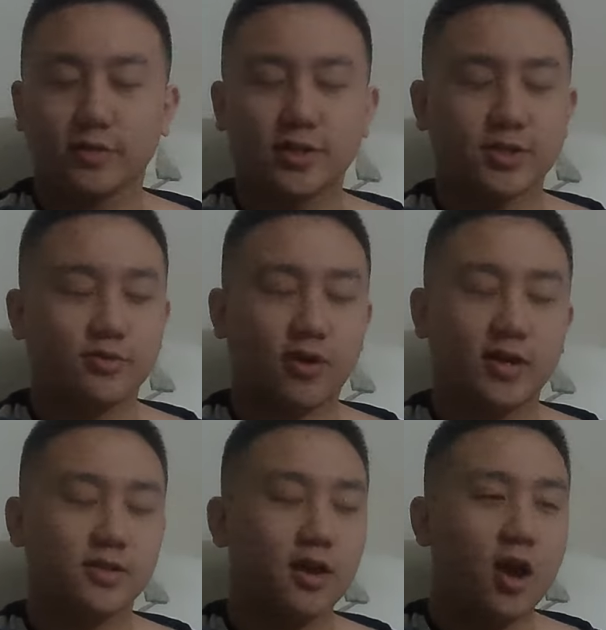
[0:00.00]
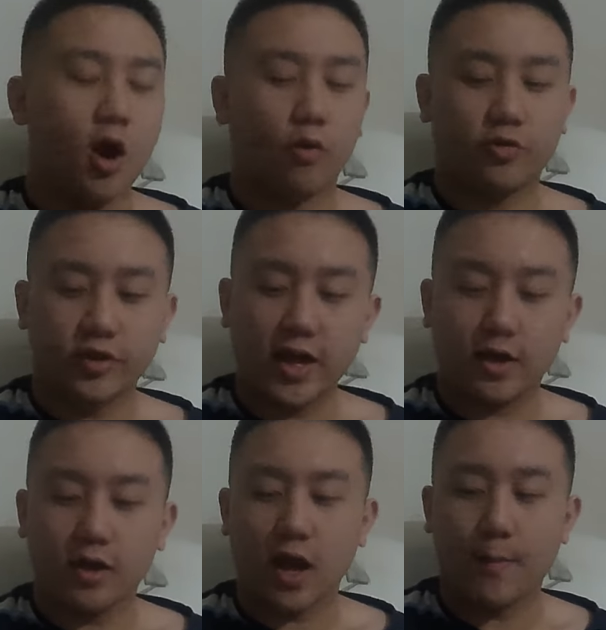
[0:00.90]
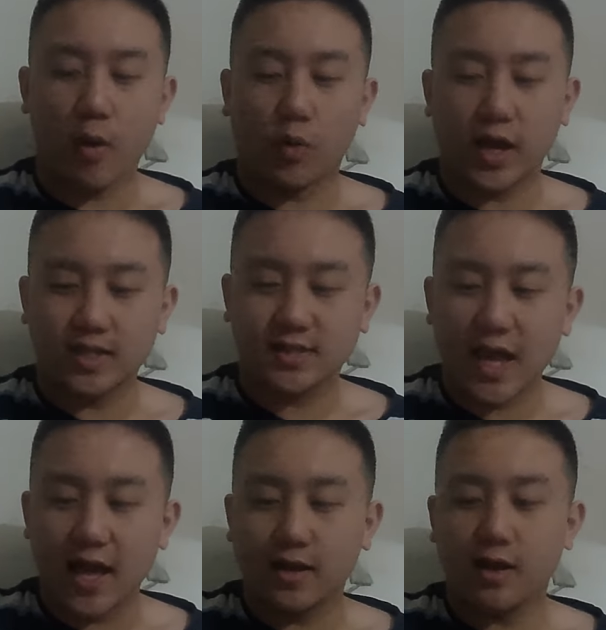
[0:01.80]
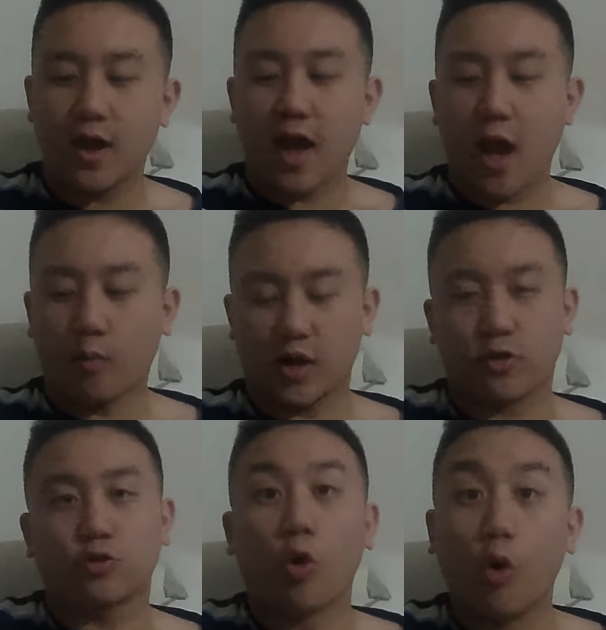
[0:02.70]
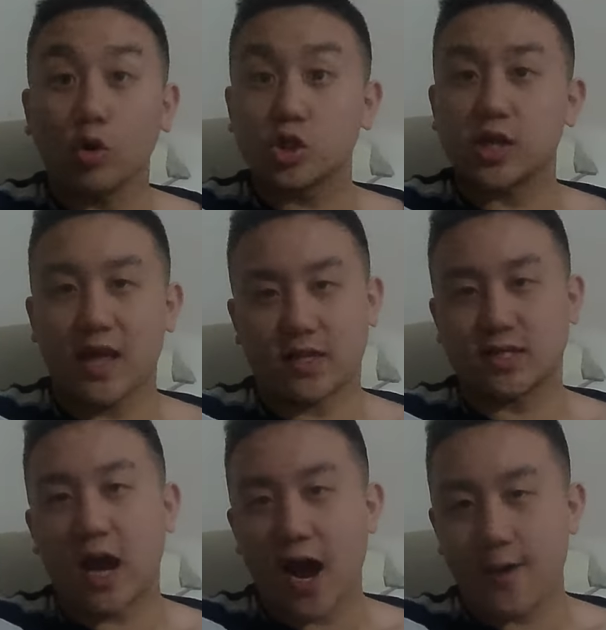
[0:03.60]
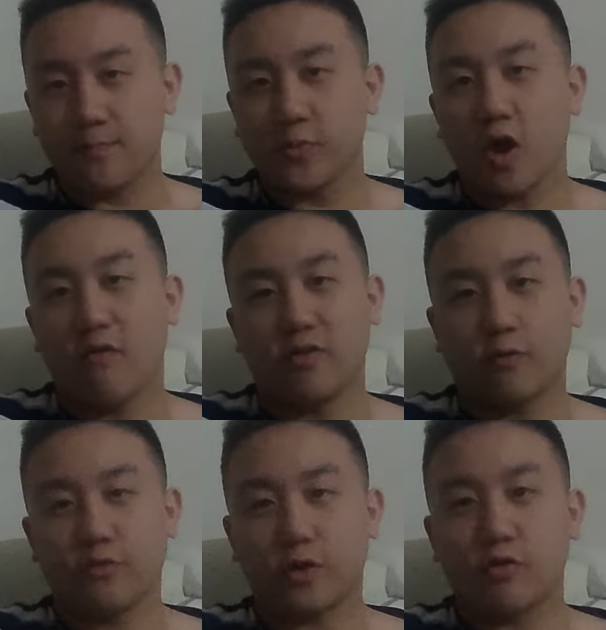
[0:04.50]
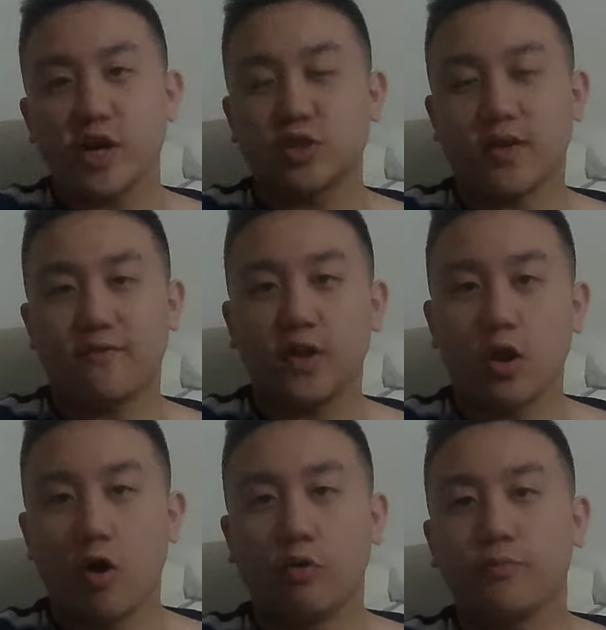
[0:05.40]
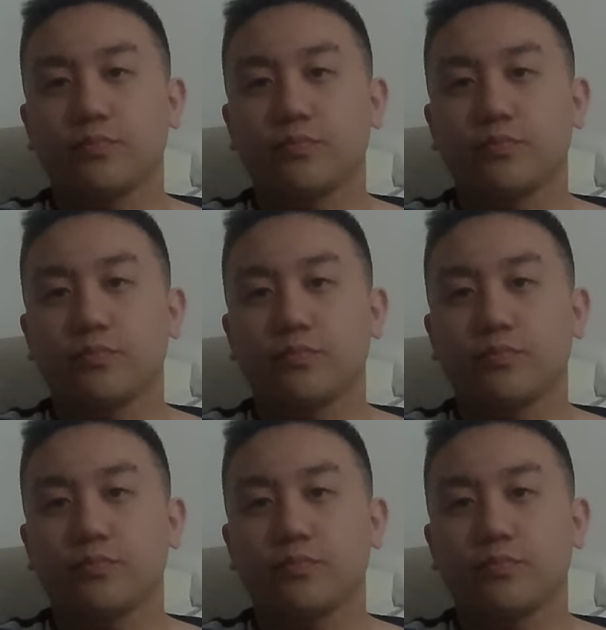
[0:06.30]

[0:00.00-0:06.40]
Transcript: Jesus Christ. Or think about what I said and what I thought at the time of the creation of that video.